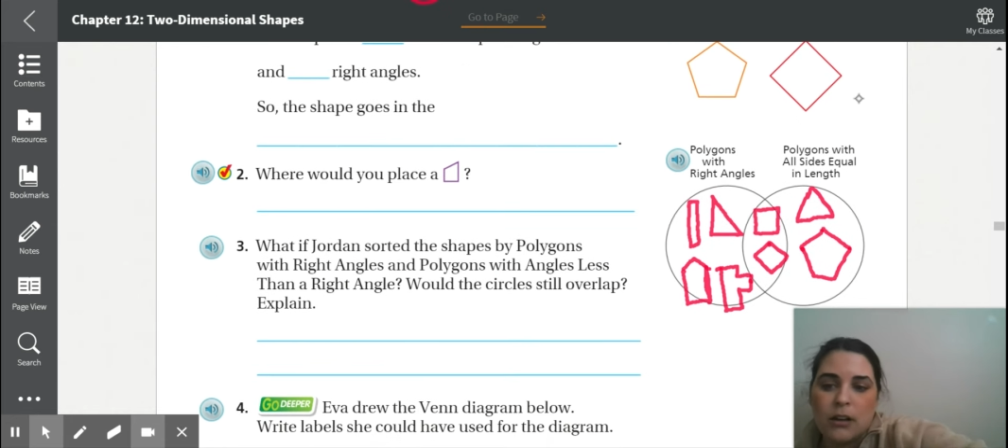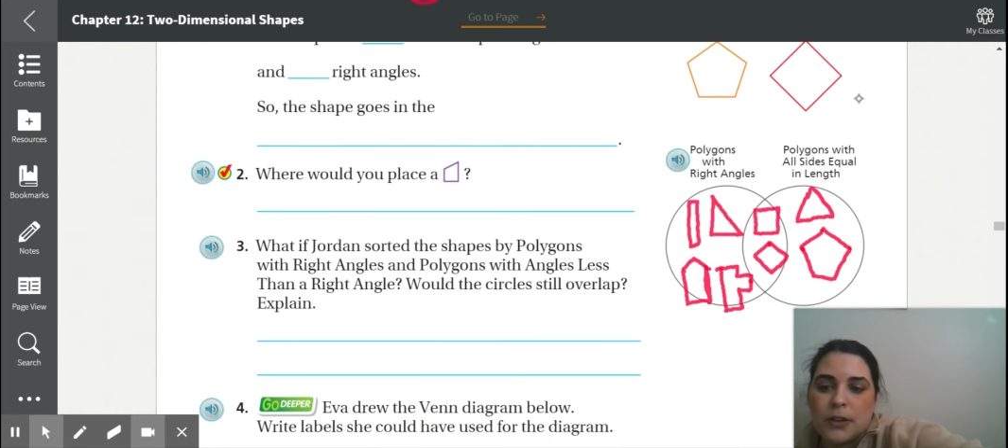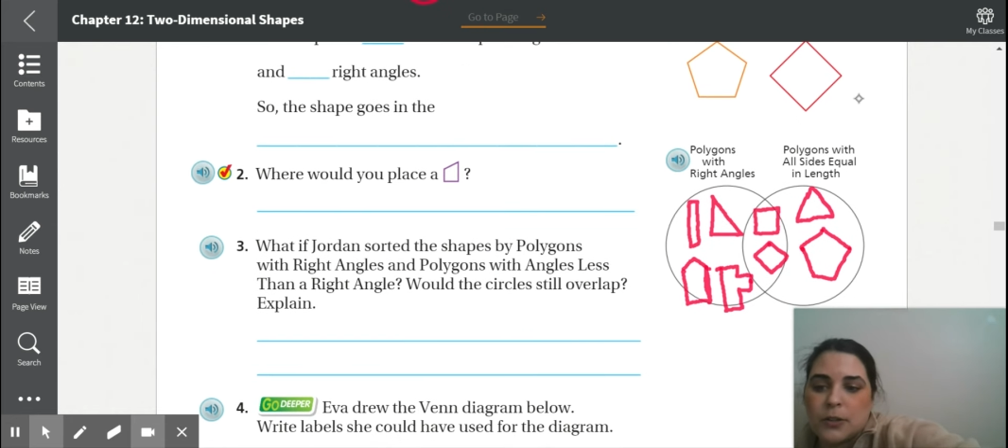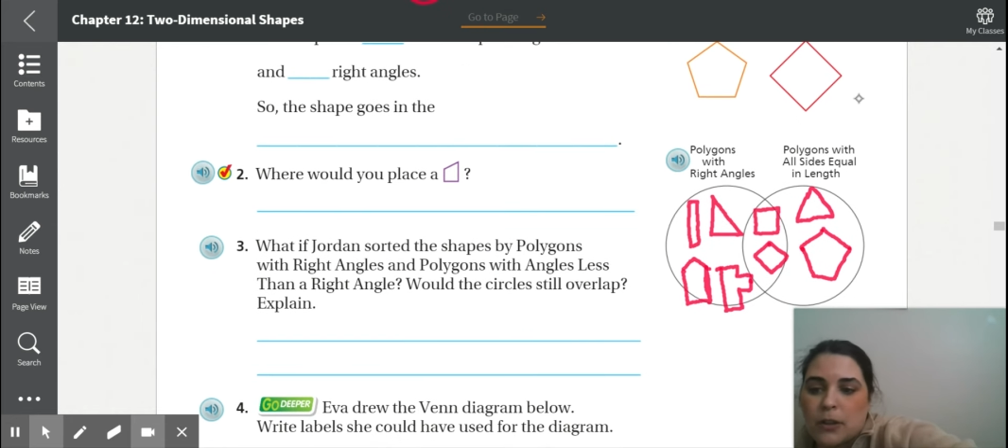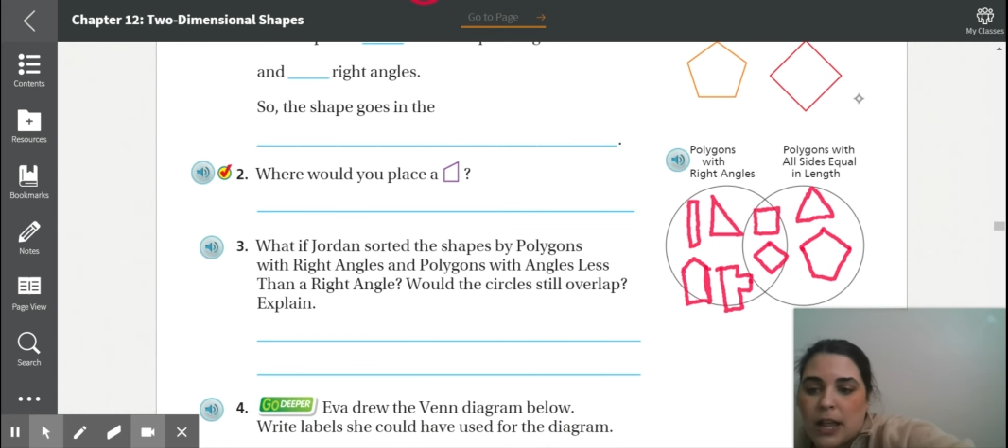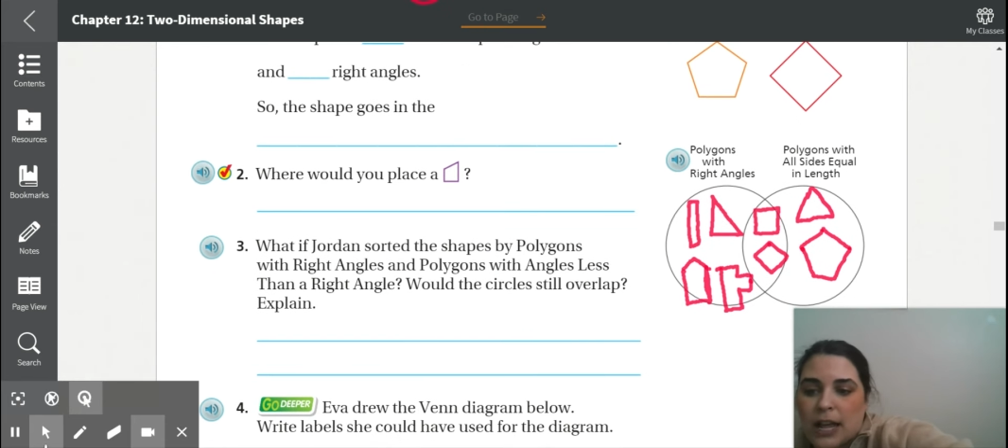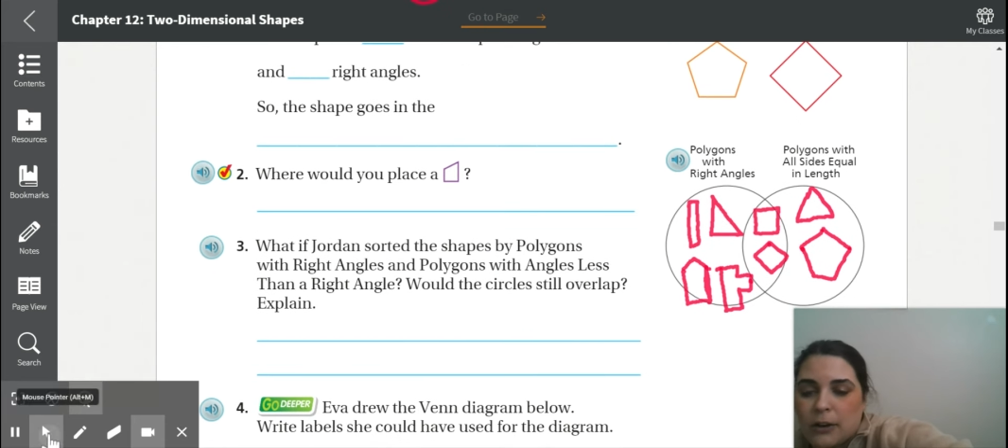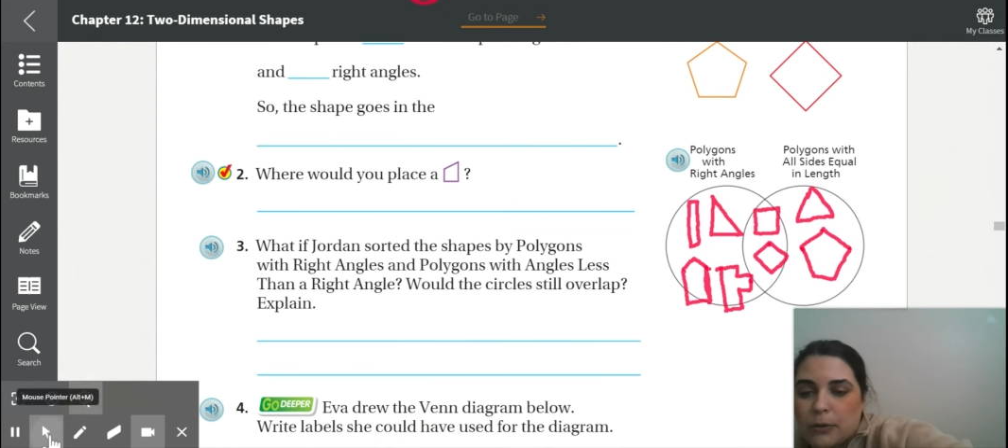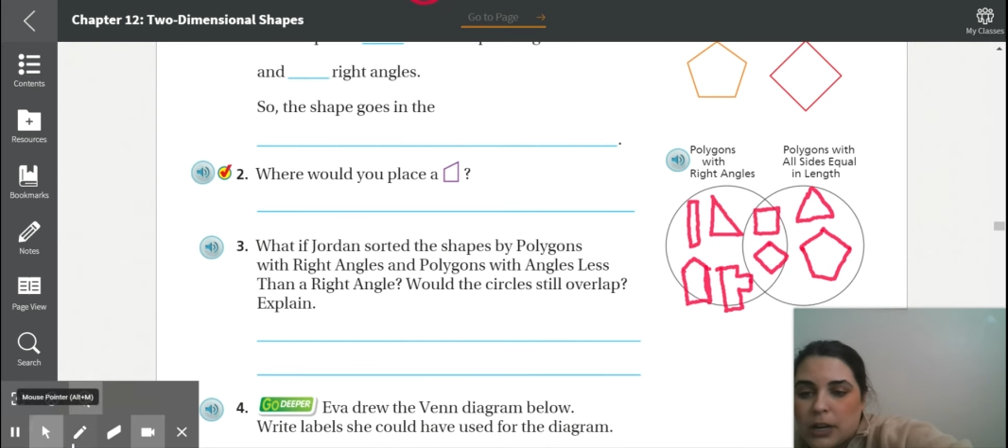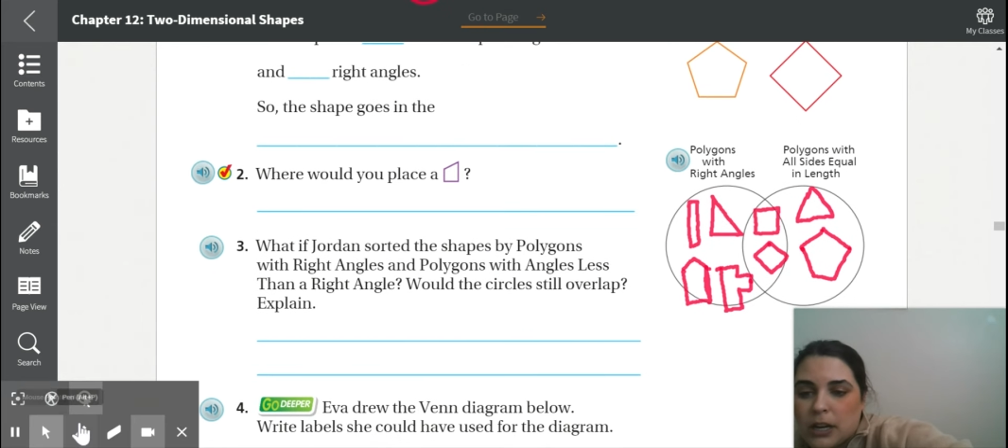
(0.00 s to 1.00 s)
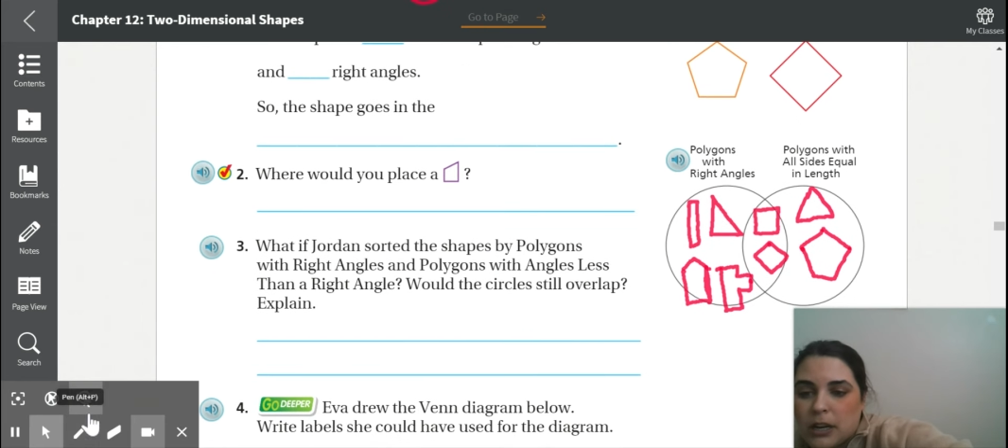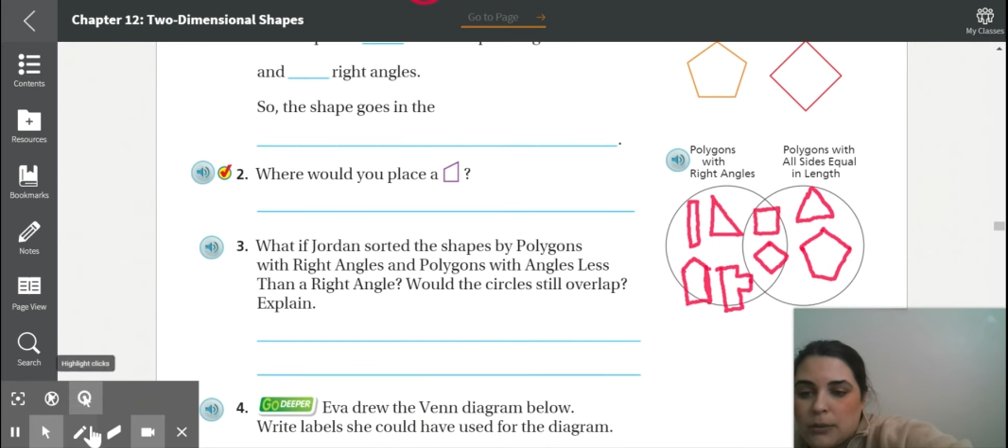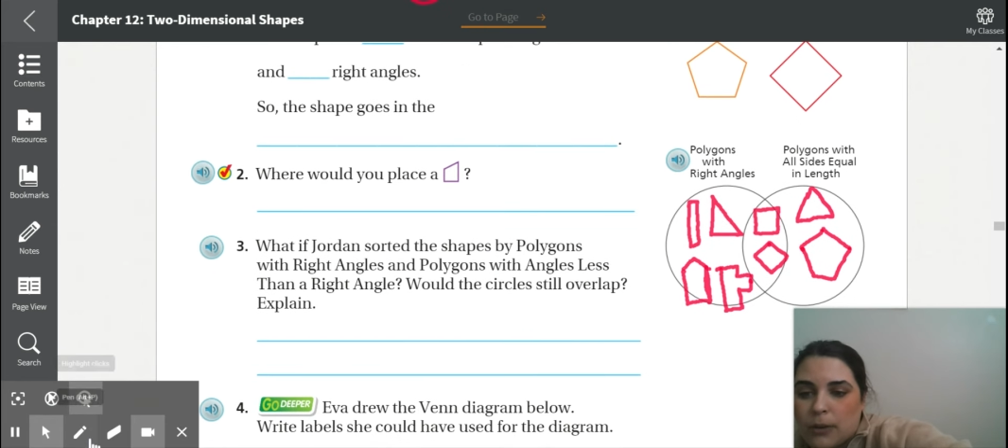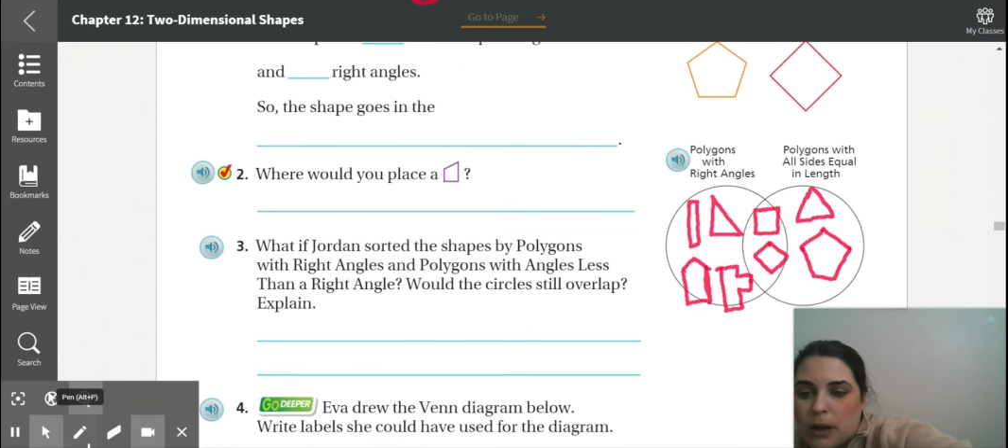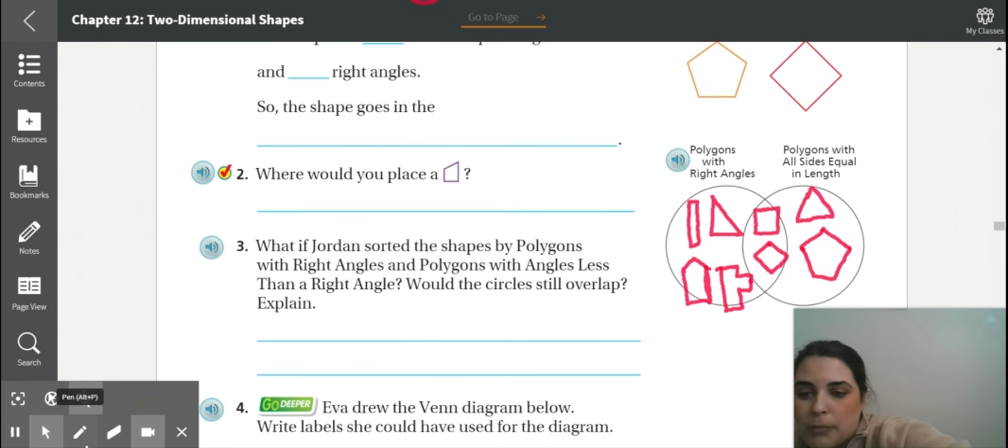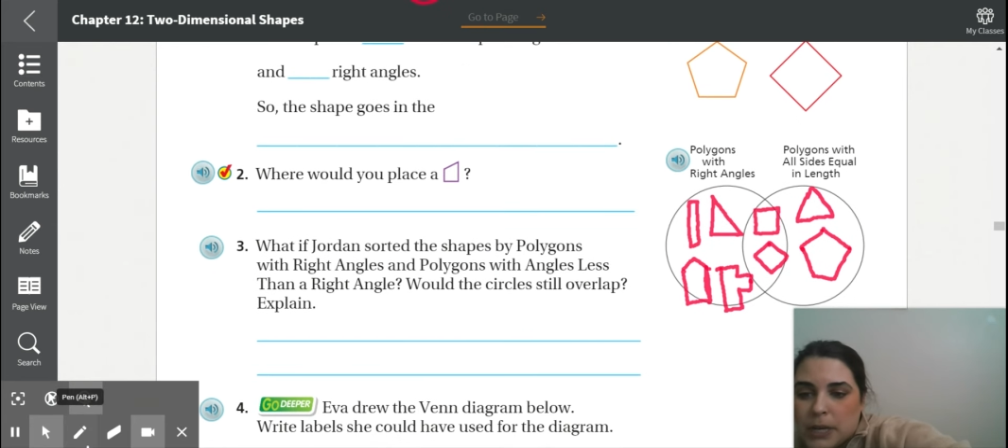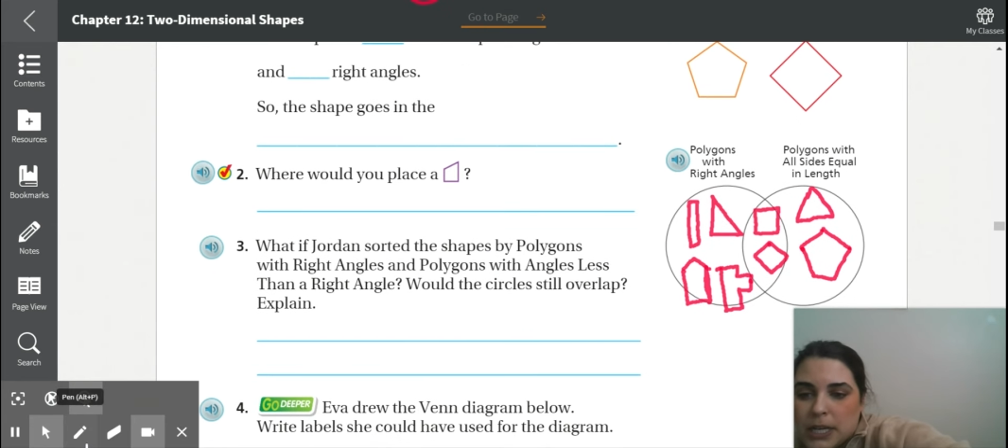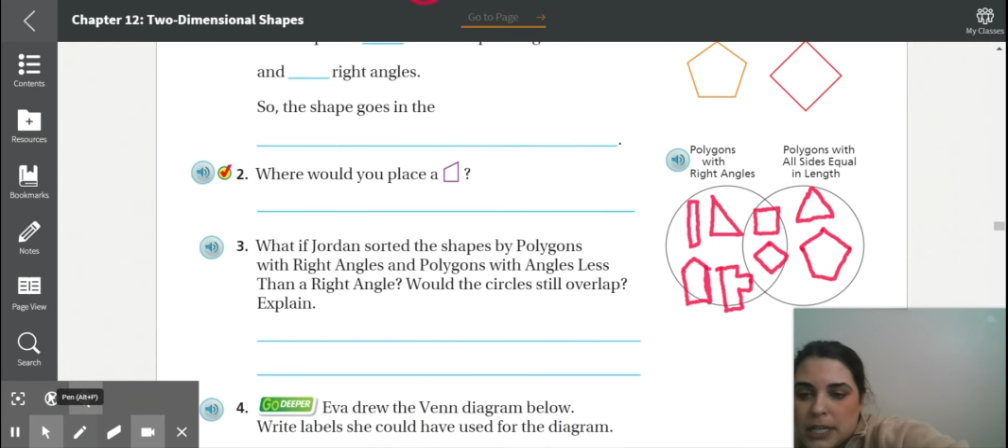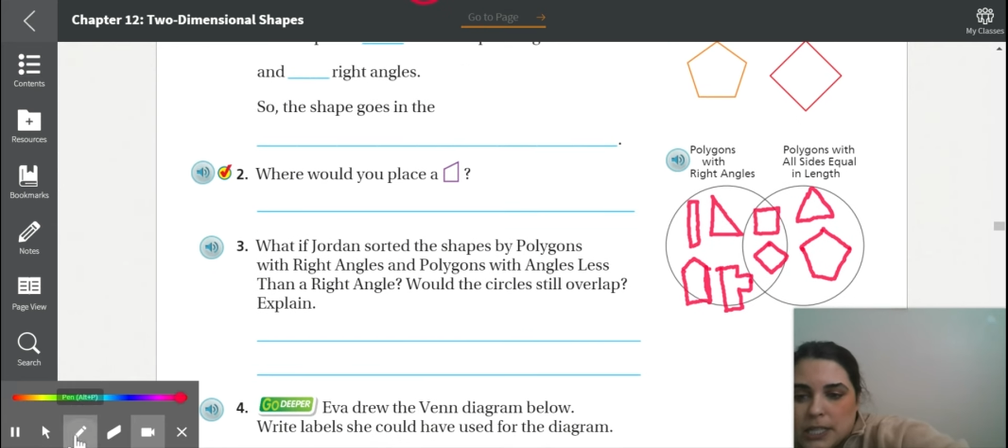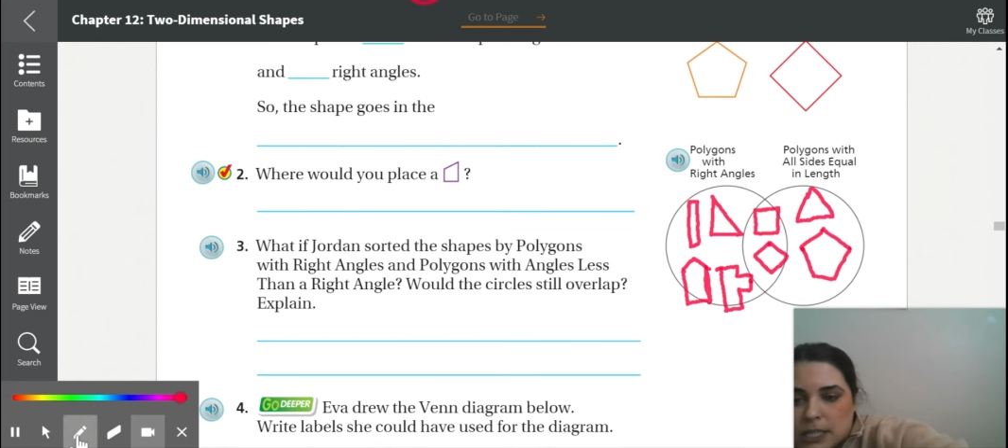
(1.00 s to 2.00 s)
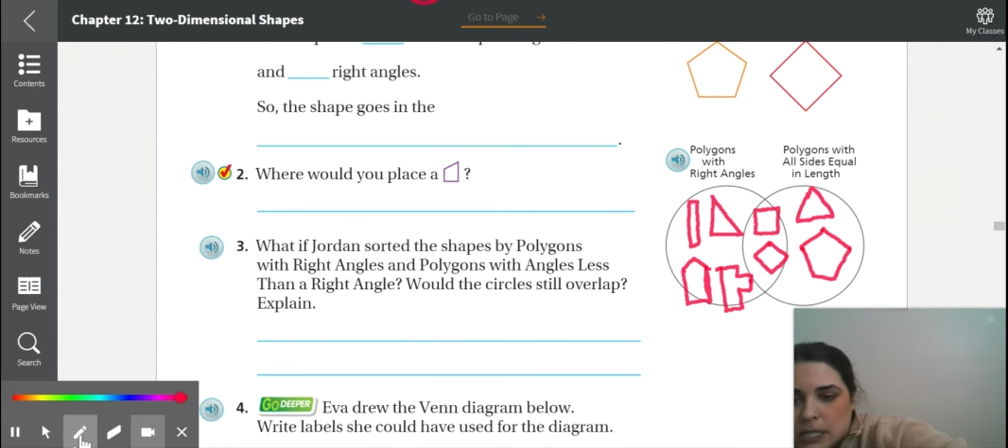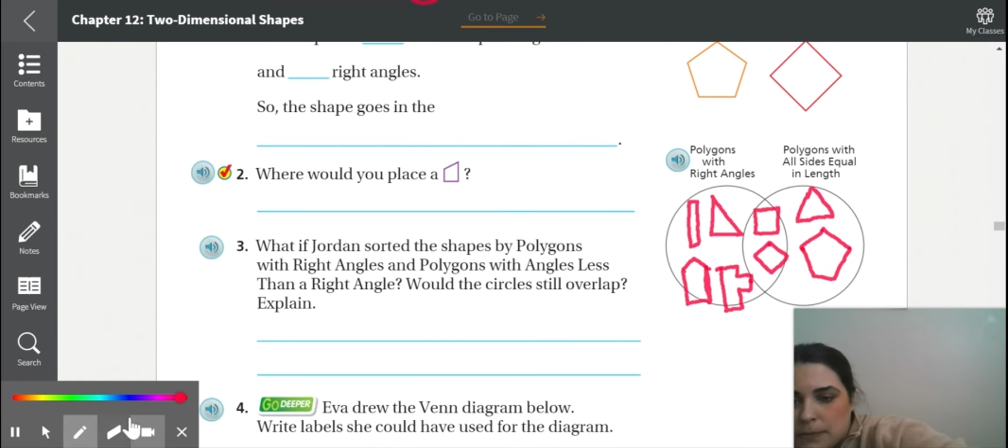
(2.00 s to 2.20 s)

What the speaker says: So that green rhombus